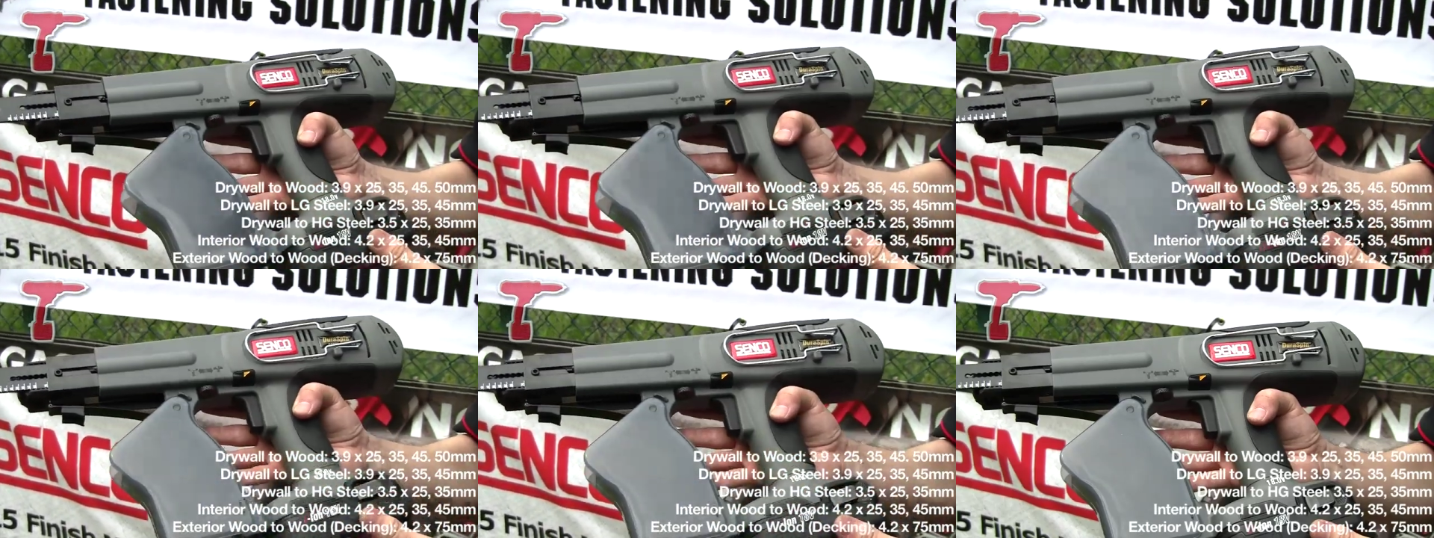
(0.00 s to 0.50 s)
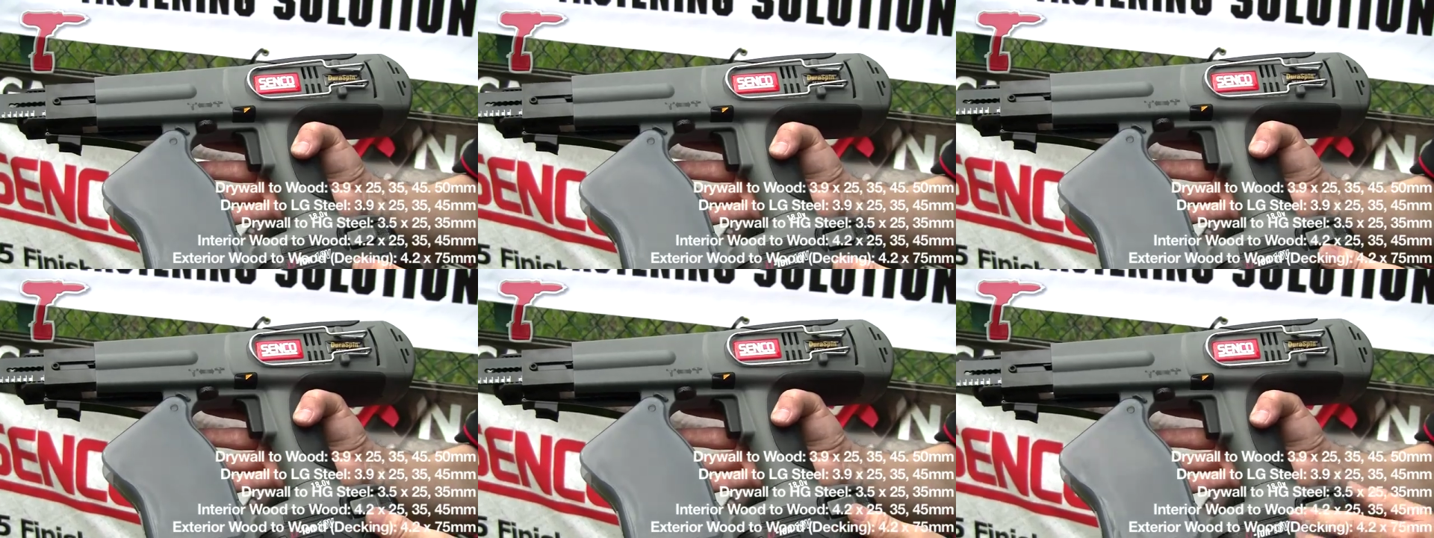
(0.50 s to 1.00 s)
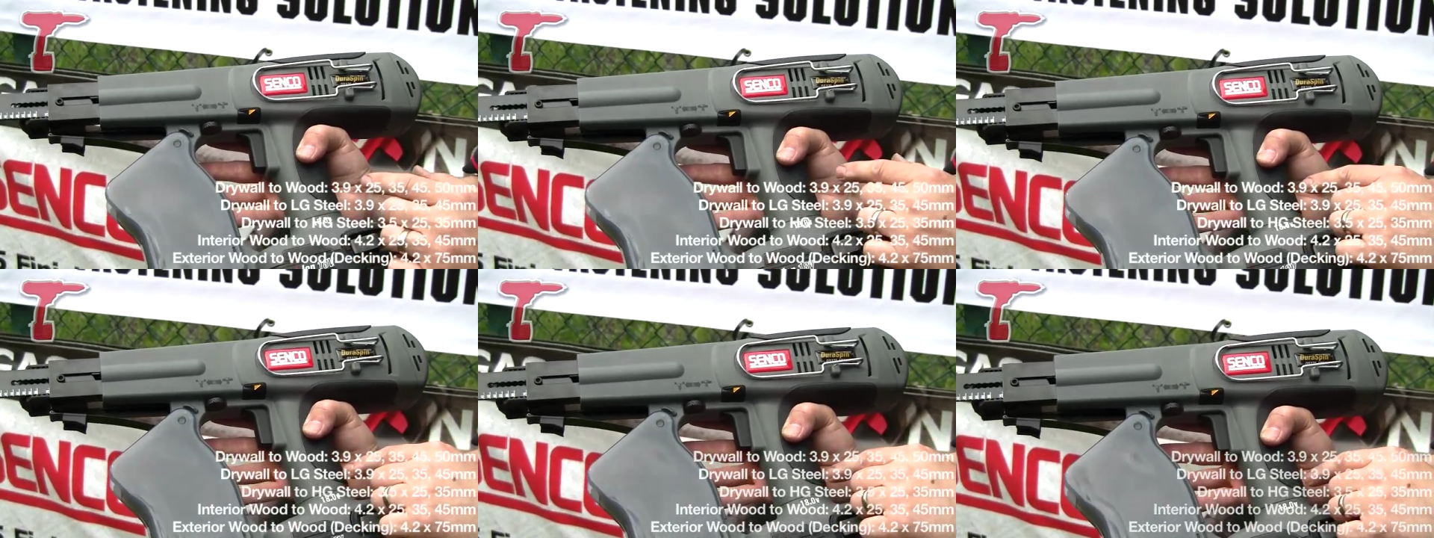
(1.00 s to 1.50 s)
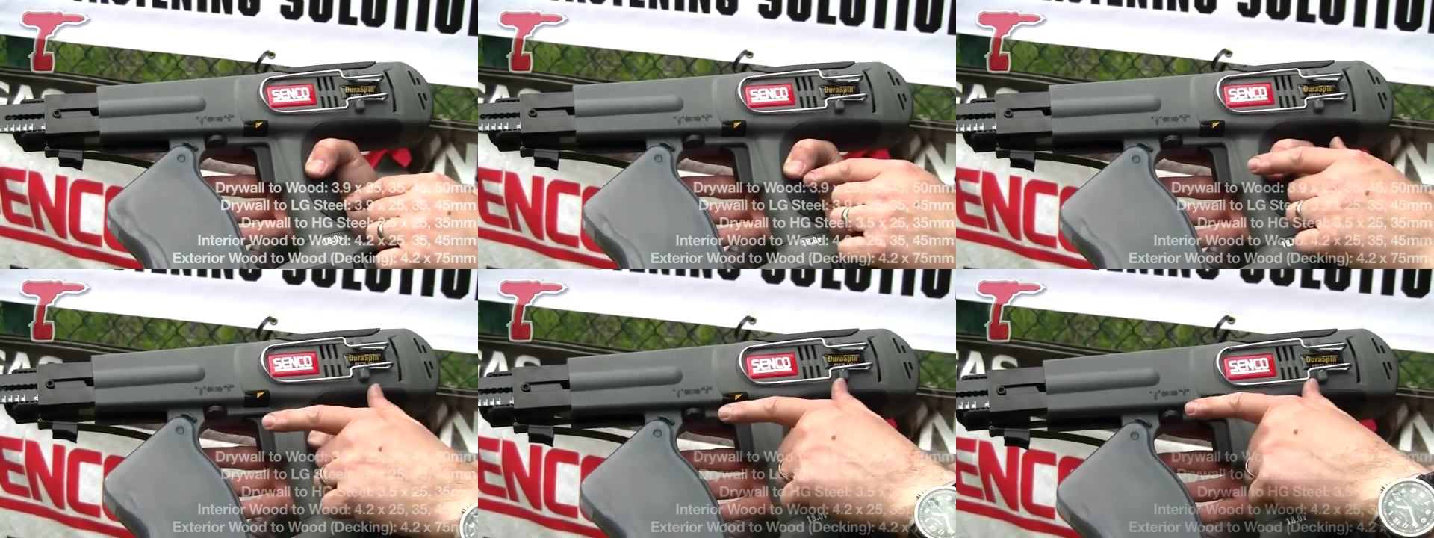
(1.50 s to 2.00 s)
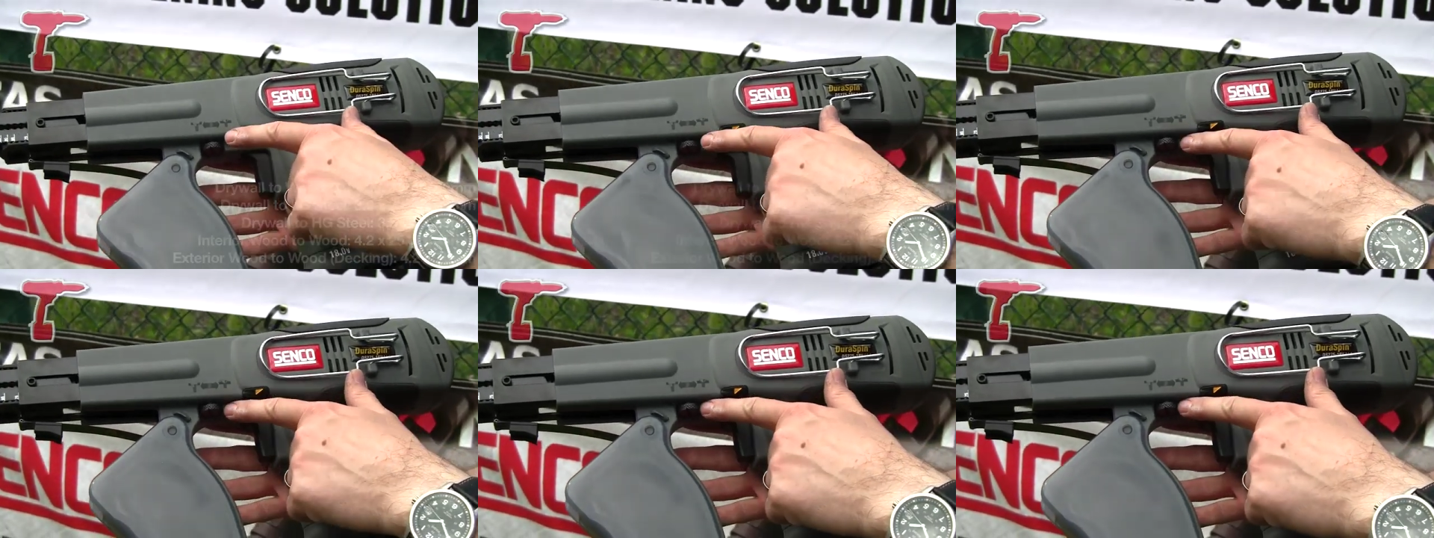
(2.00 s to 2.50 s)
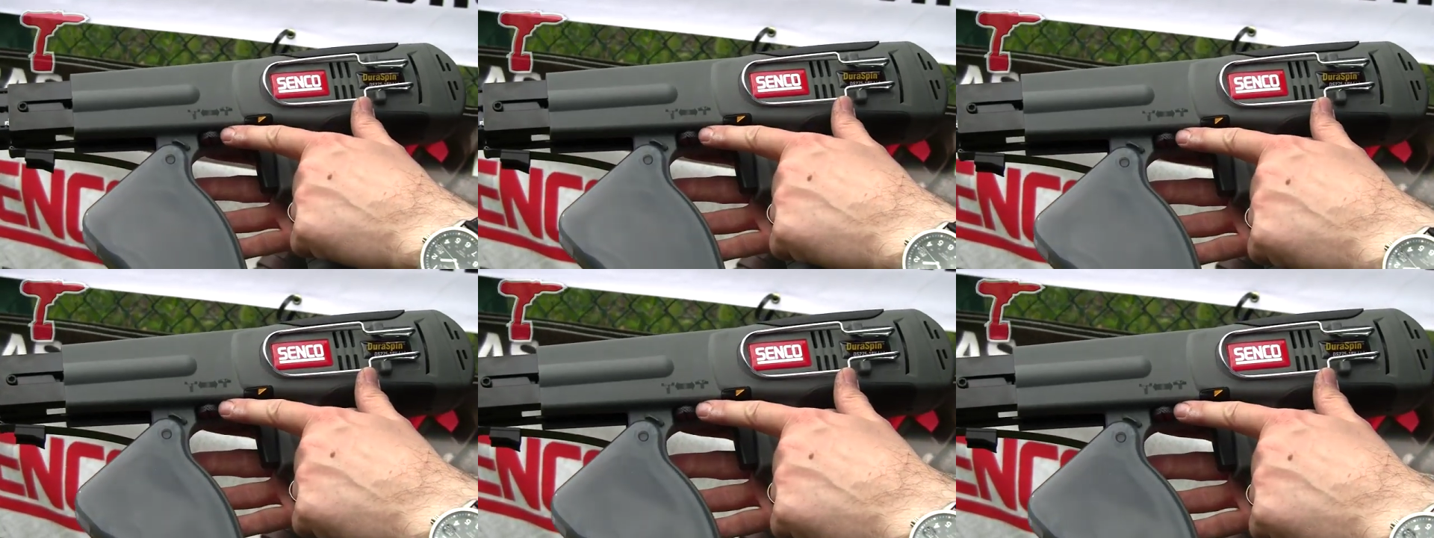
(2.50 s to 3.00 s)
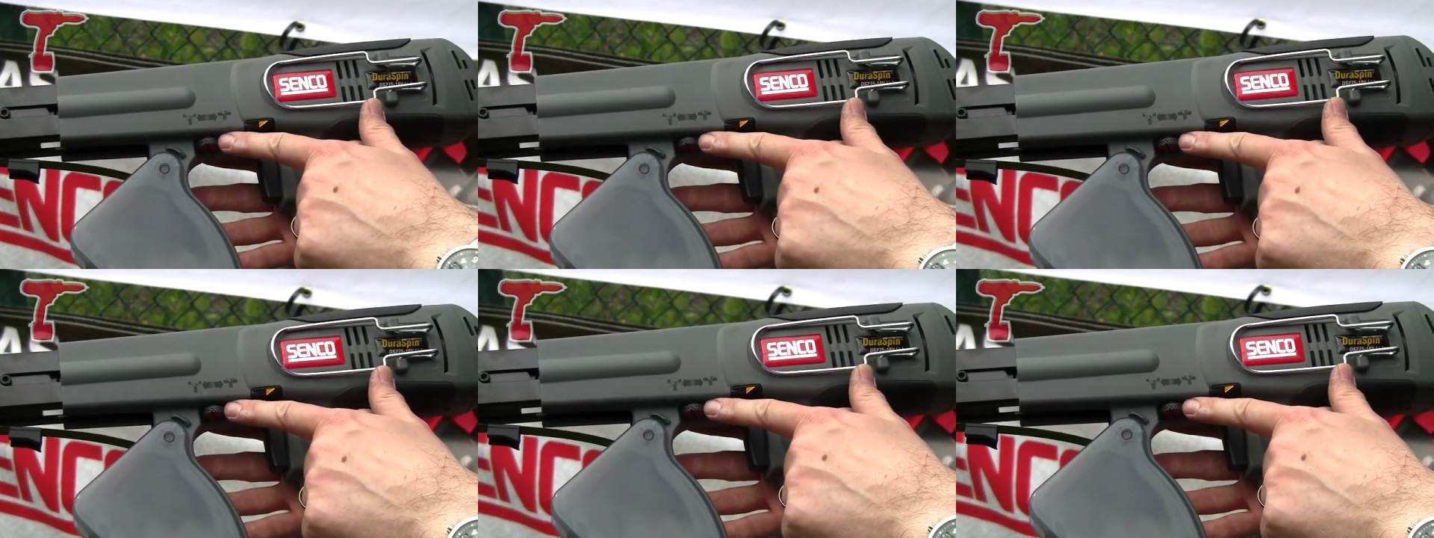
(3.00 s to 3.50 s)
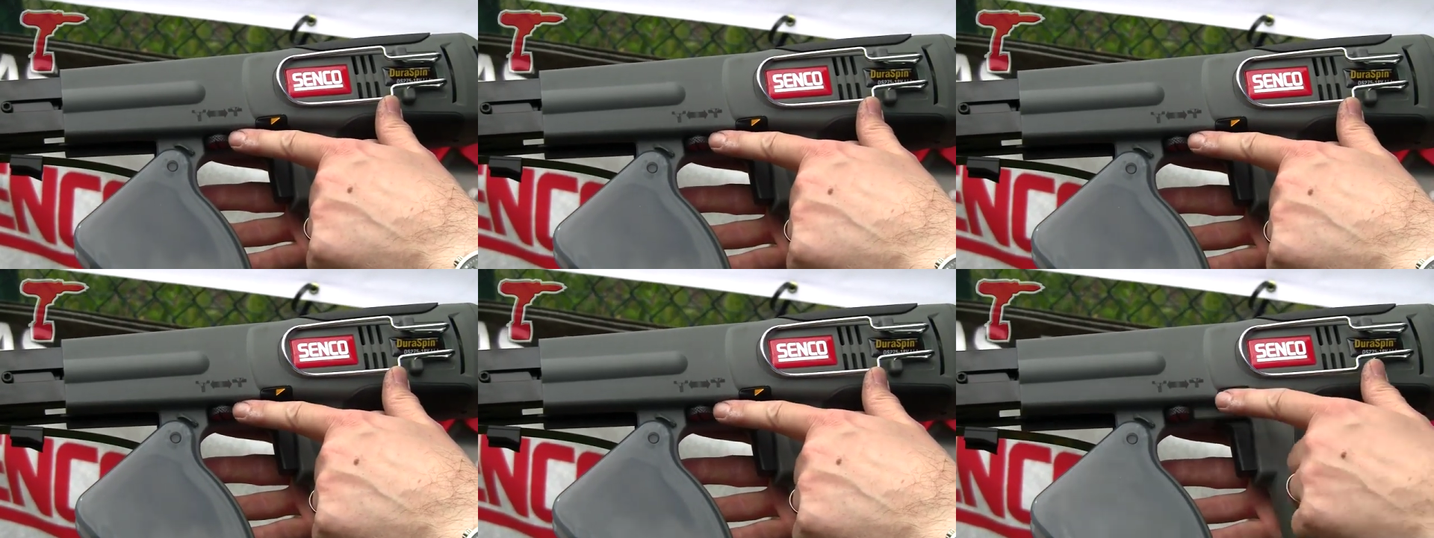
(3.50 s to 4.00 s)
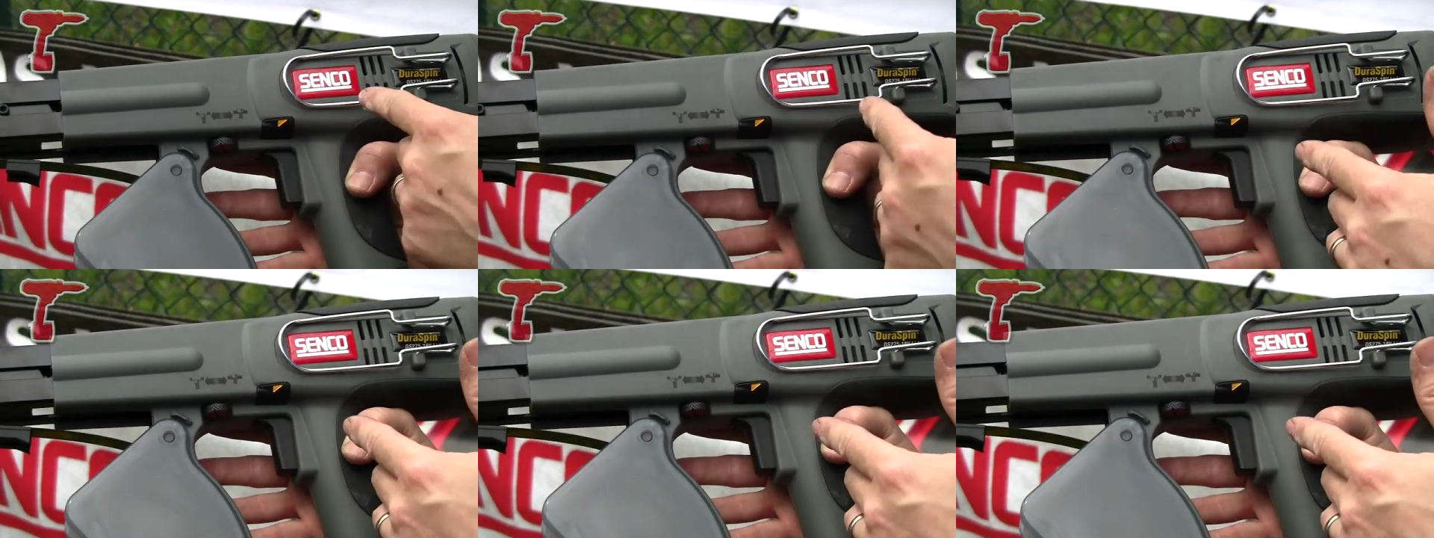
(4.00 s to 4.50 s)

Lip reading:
[unreadable: no face in view]